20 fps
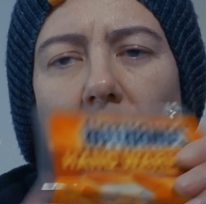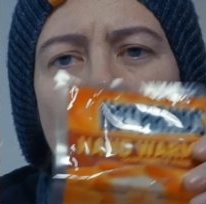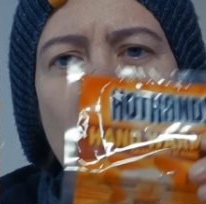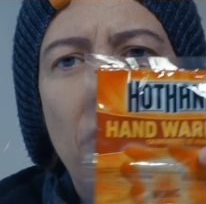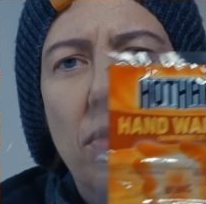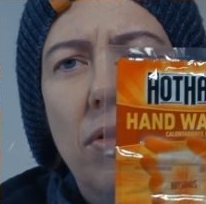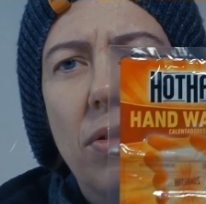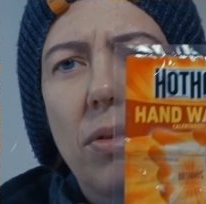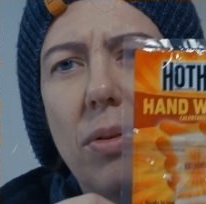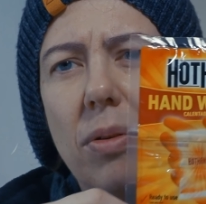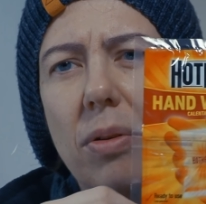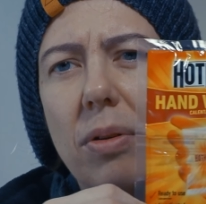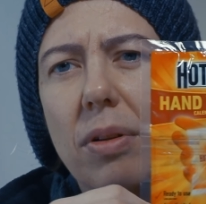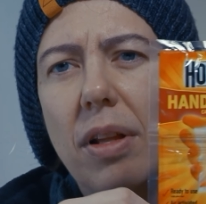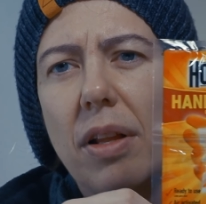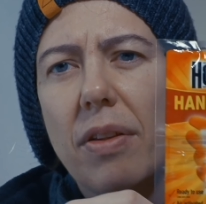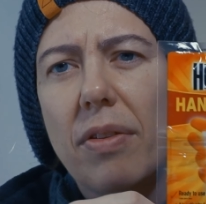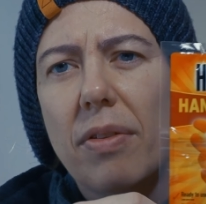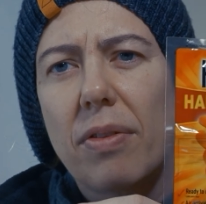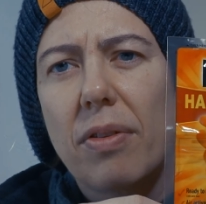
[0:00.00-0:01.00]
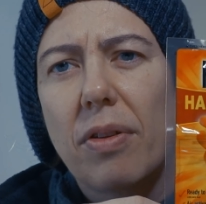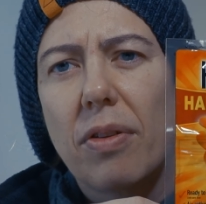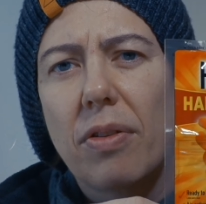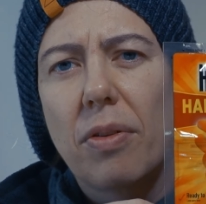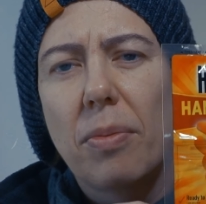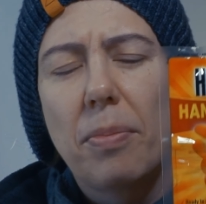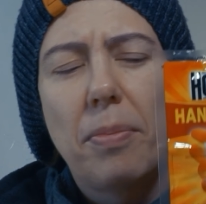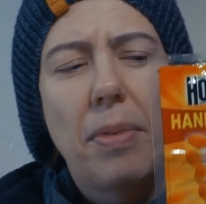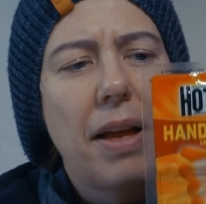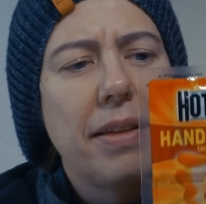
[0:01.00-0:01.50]
So that's
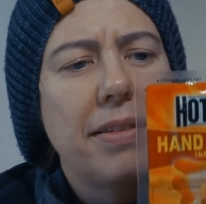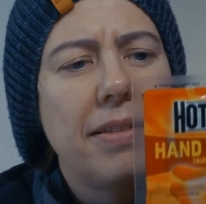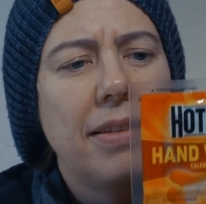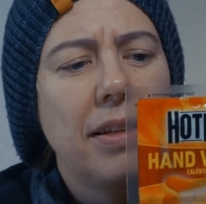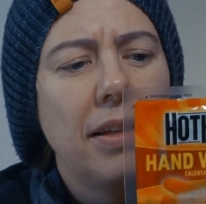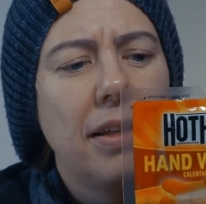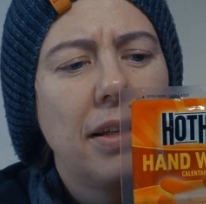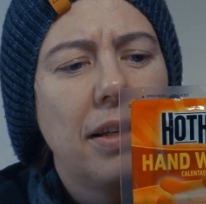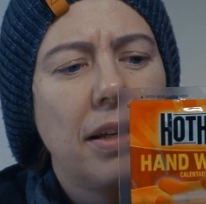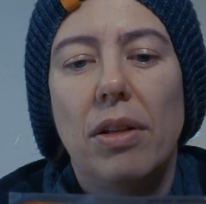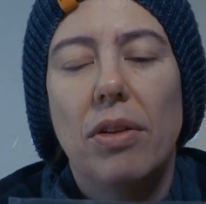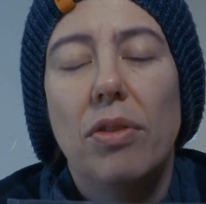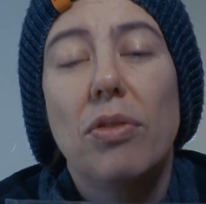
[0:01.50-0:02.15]
just a basic,